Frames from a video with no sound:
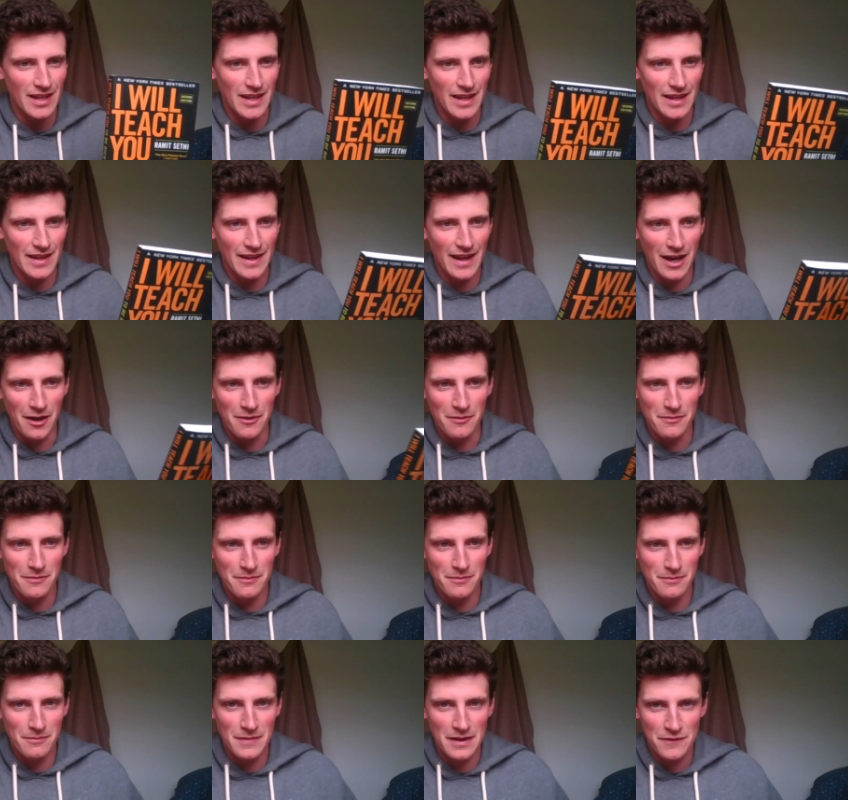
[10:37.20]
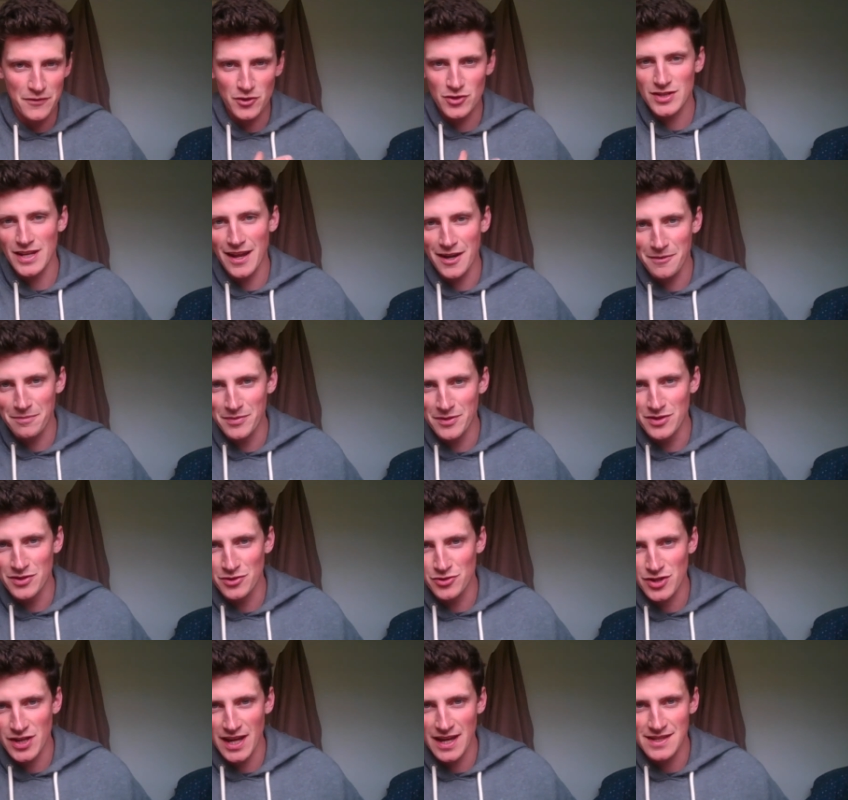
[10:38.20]
Now, if you're sat up in your
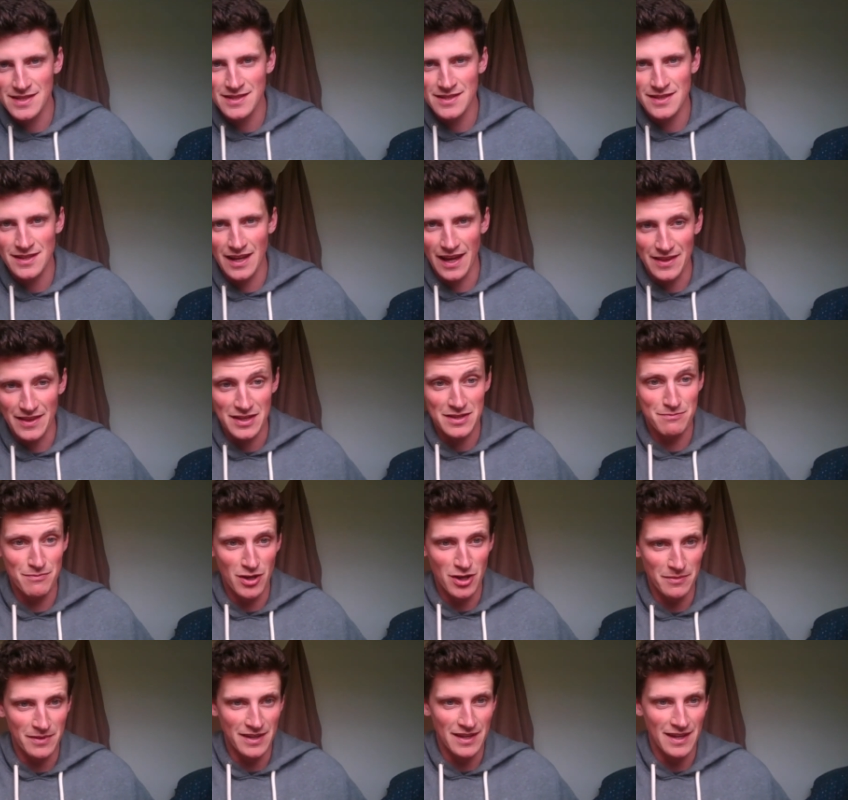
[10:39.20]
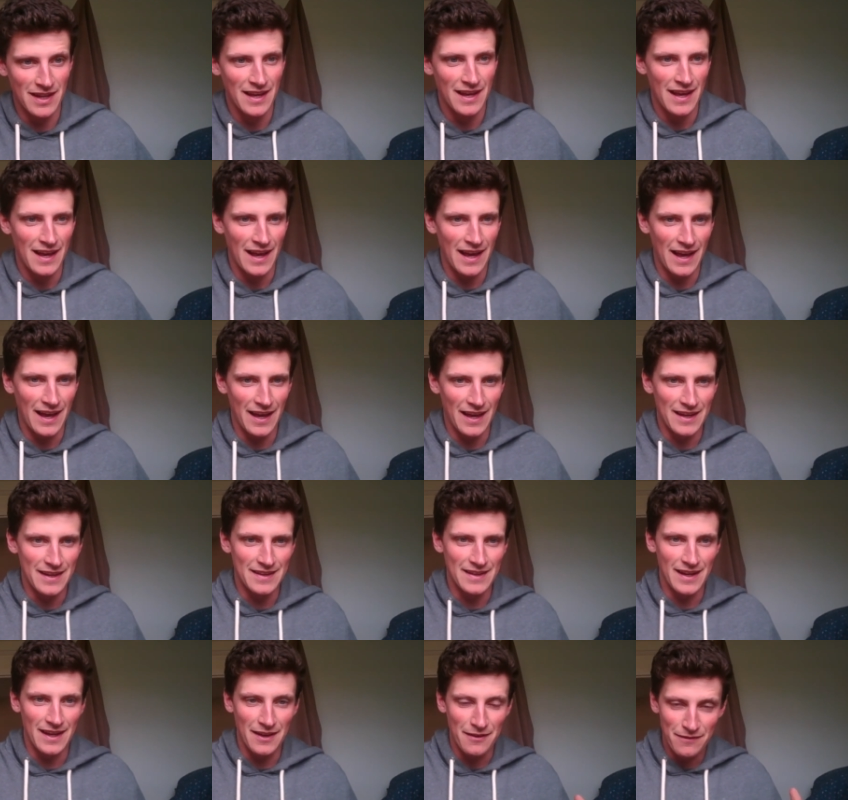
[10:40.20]
chairs at this moment and
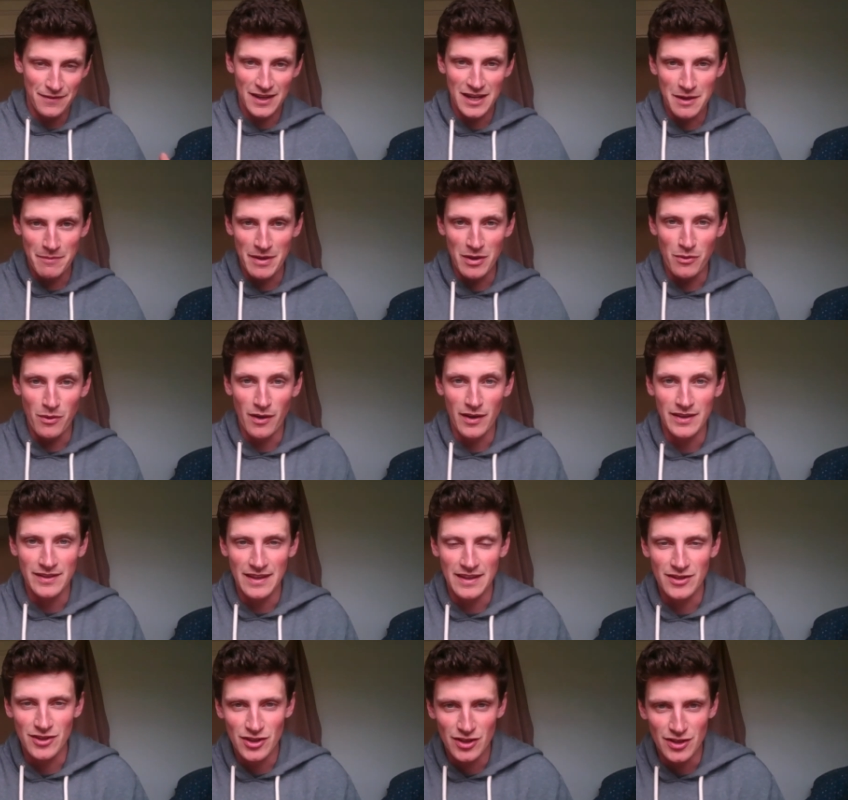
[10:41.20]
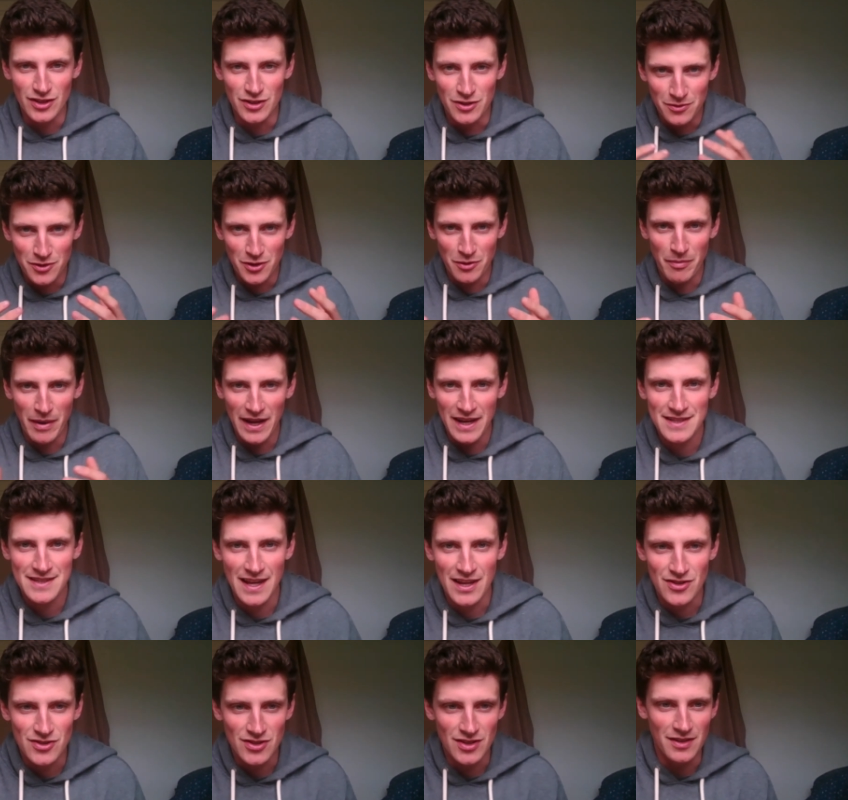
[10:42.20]
uh, feeling a bit worried, then good, you're, you're paying
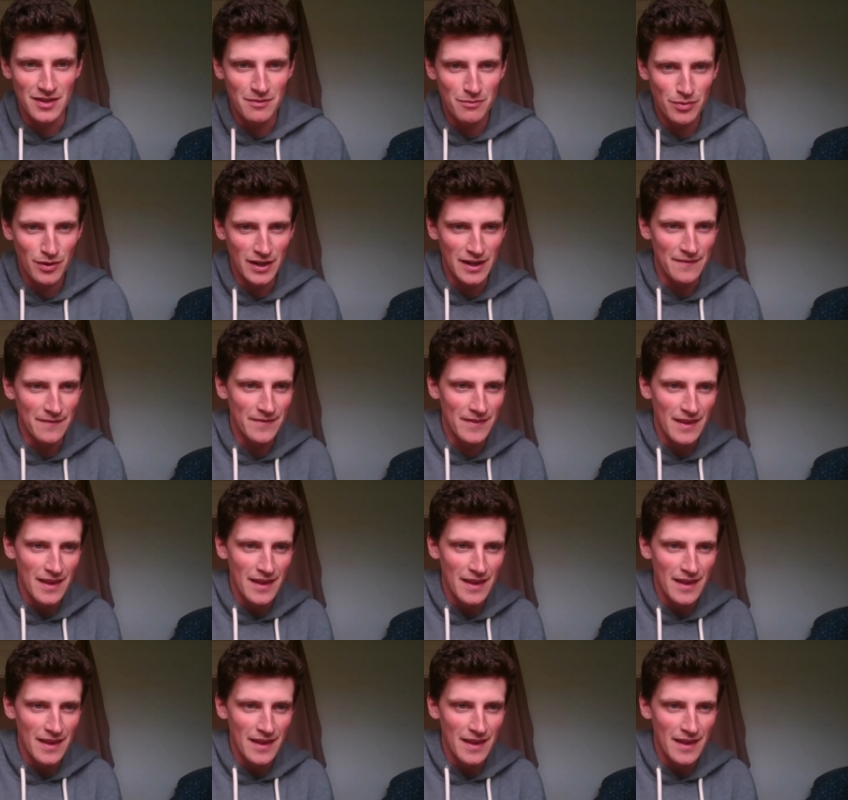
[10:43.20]
attention. Brilliant.